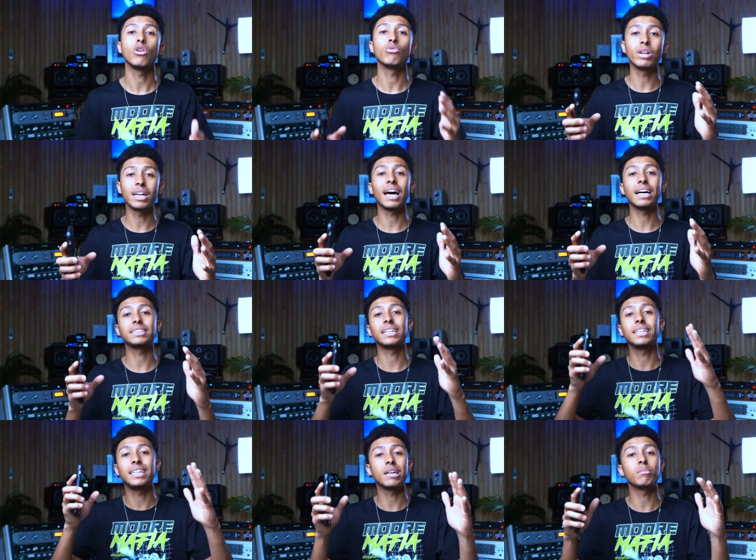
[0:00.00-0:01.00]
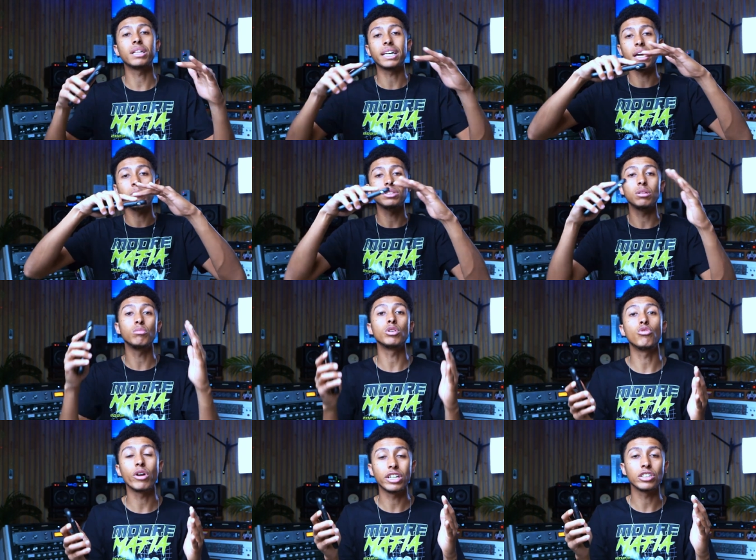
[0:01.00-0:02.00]
realize that the name of the game is the
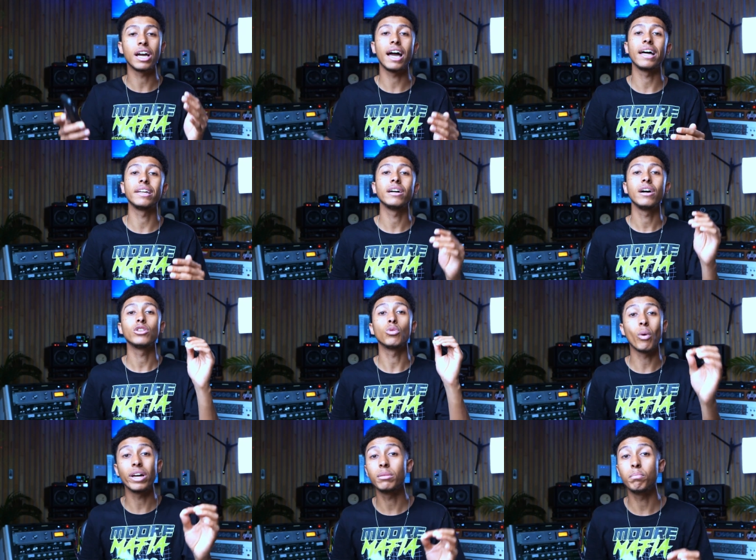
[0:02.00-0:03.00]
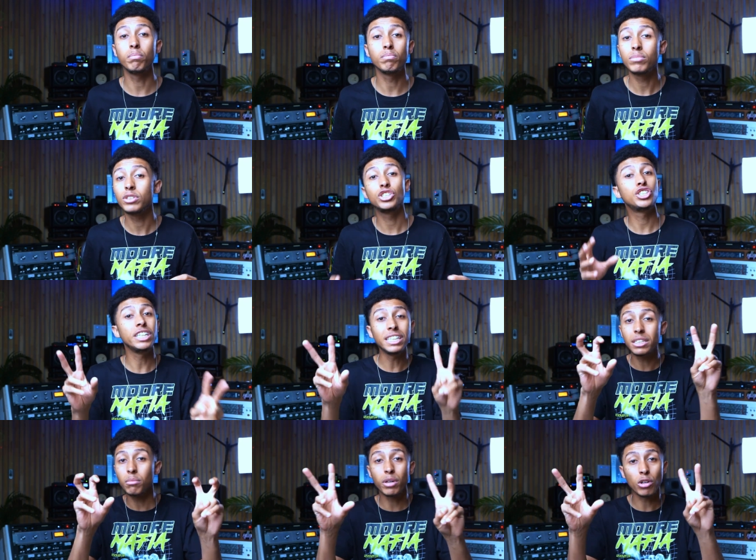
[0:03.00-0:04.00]
mid-range, and the way to cheat
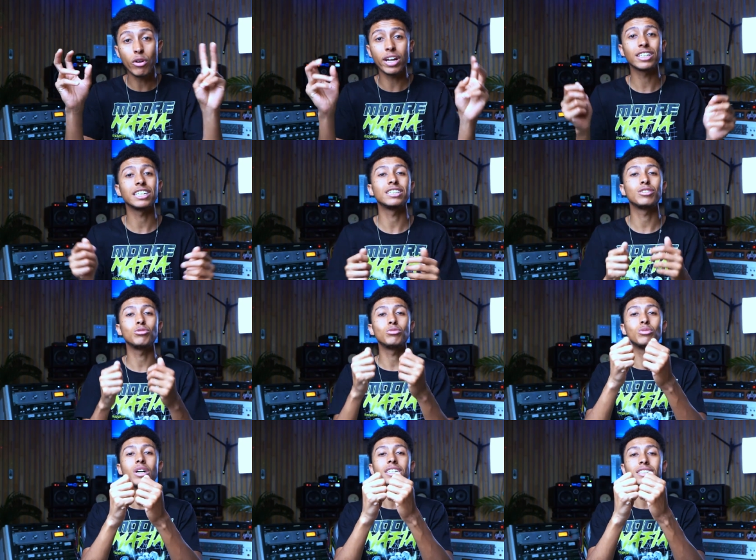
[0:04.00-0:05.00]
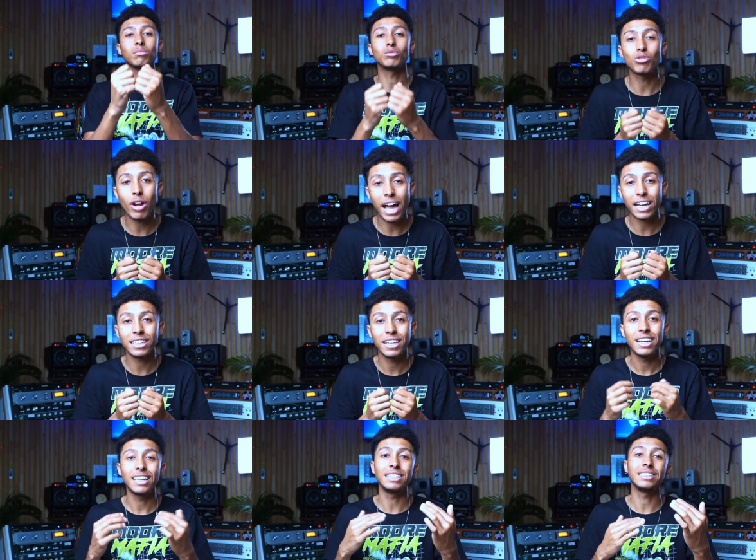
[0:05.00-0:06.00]
the mid-range is to subtract
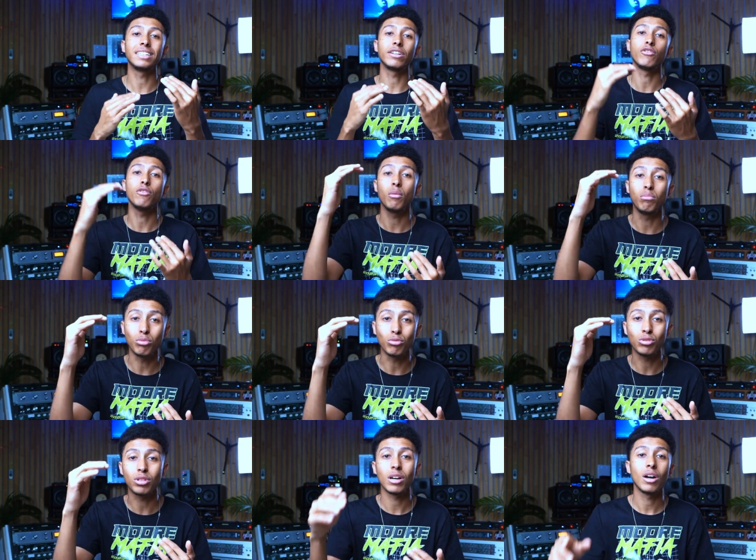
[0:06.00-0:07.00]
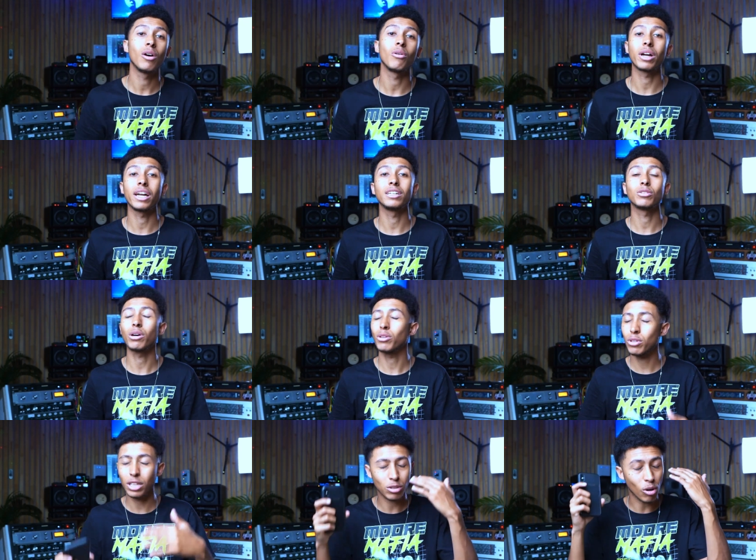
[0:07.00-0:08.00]
instead of boost. Okay, so I know
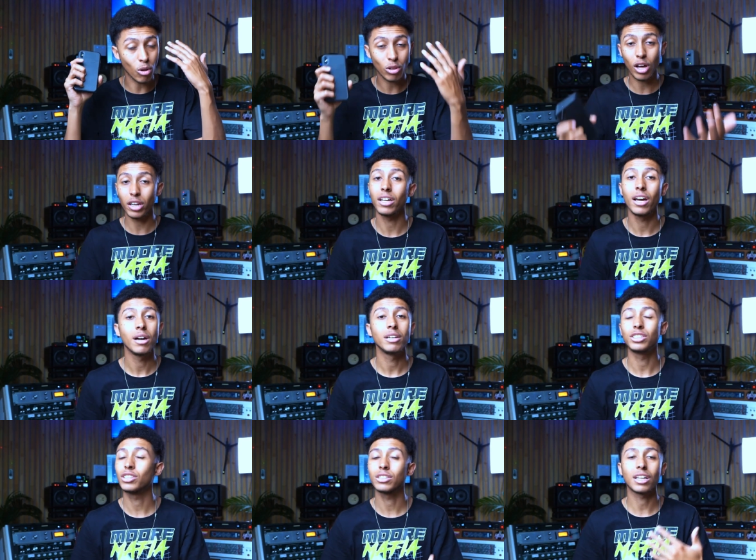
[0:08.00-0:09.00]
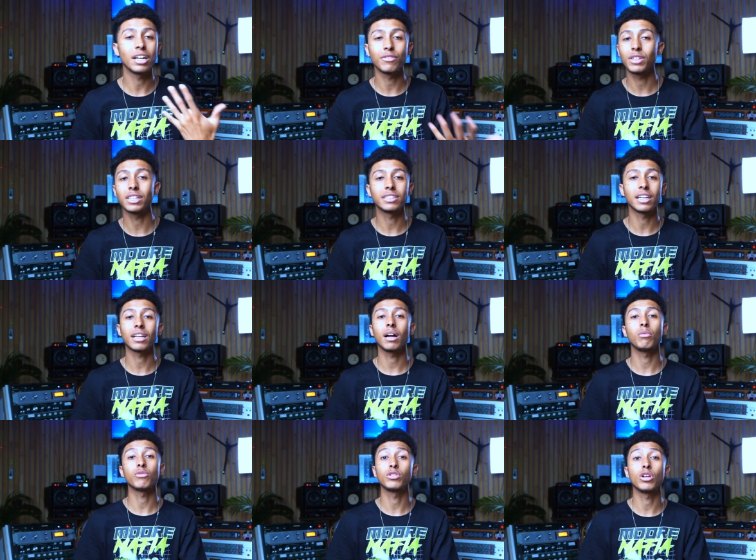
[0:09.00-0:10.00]
that's a whole lot. It's just kind of things that
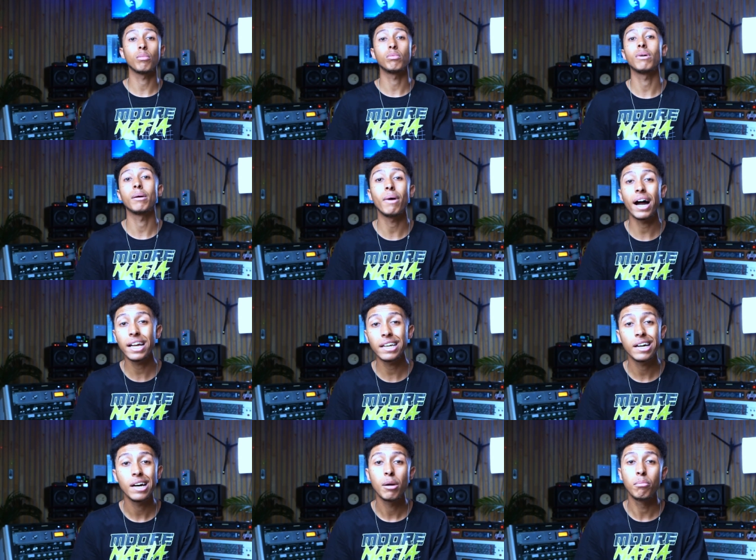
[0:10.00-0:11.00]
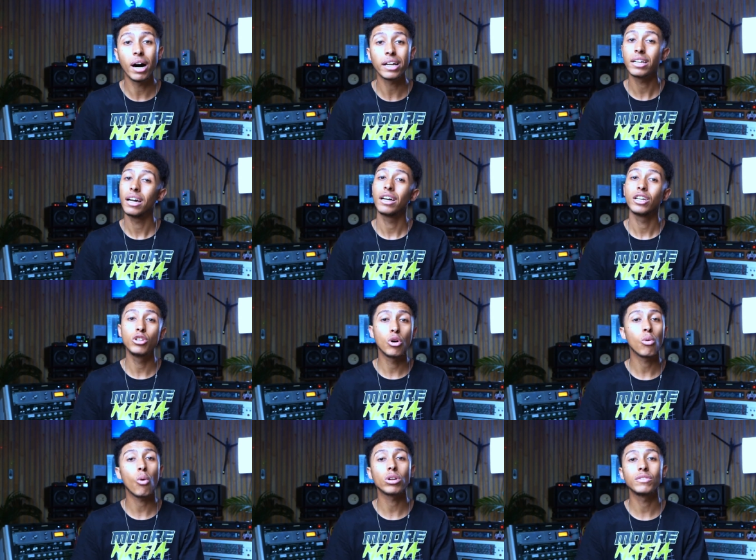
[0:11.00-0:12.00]
come off the top of my mind. But, you
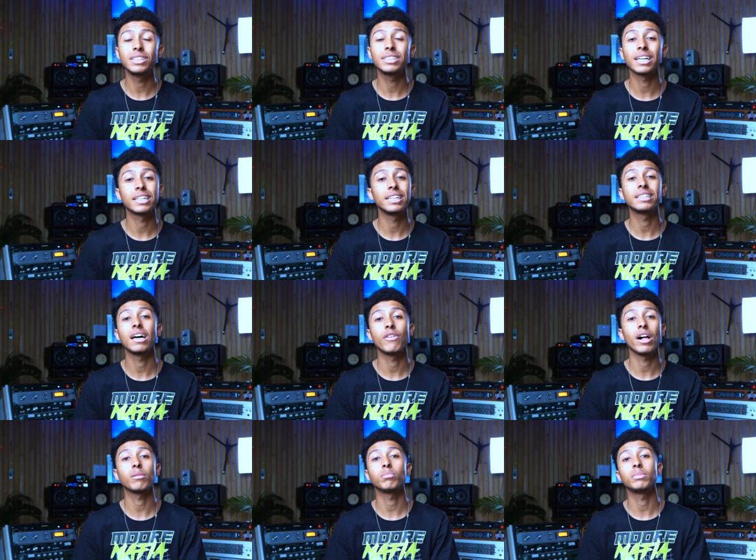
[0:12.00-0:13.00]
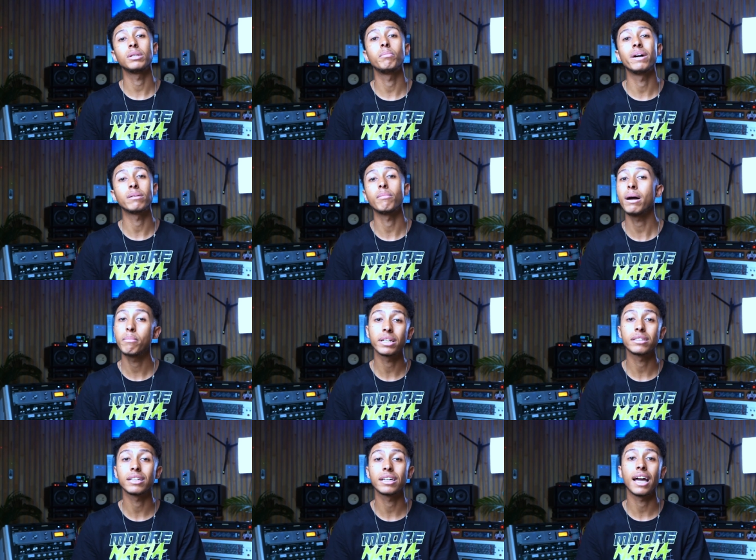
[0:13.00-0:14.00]
know, all of these techniques have helped me better my
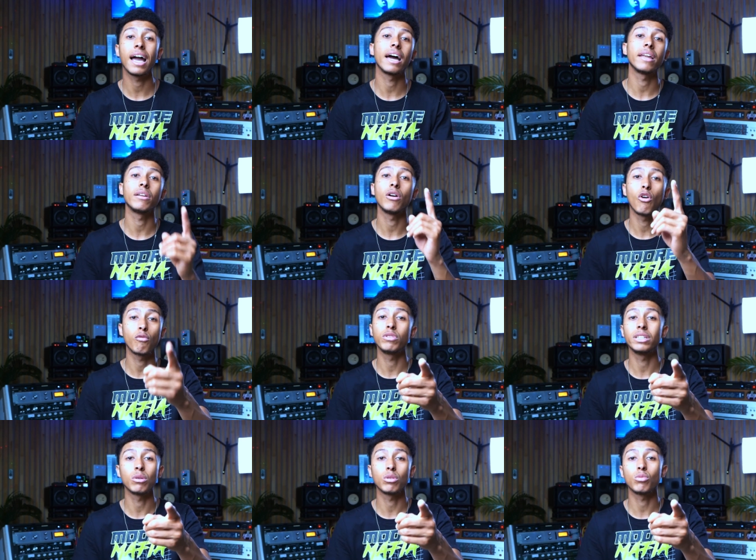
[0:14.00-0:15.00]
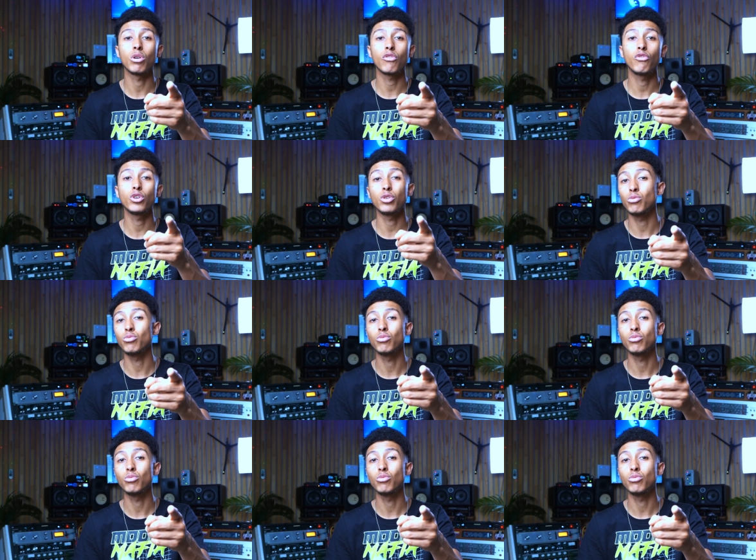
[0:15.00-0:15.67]
mixing, and hopefully they will work for you.